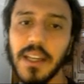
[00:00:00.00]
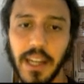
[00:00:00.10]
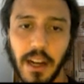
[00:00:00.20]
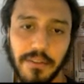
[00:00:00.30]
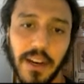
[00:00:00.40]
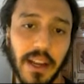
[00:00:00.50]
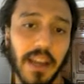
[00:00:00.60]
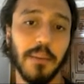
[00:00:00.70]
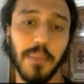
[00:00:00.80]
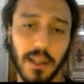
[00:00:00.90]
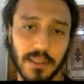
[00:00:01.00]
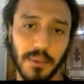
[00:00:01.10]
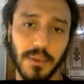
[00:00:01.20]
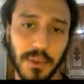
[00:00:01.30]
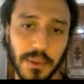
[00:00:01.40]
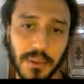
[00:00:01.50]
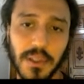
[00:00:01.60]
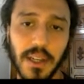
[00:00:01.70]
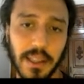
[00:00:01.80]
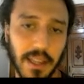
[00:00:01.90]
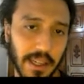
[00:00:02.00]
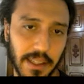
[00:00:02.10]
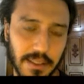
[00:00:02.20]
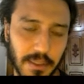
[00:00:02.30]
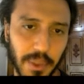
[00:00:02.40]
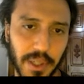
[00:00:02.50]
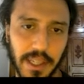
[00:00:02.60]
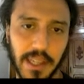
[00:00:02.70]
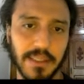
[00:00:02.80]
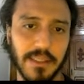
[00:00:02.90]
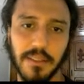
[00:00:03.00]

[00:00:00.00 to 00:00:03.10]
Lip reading: cannot find any plausible rule, and like in the support case,